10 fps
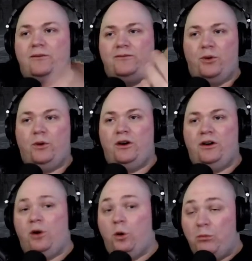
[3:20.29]
4
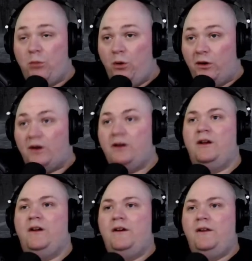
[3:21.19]
or more
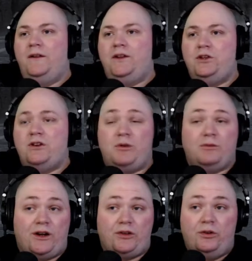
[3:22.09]
new weapon
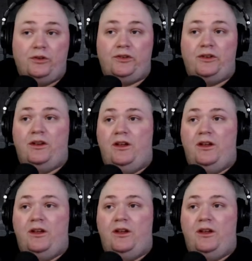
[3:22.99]
reticles,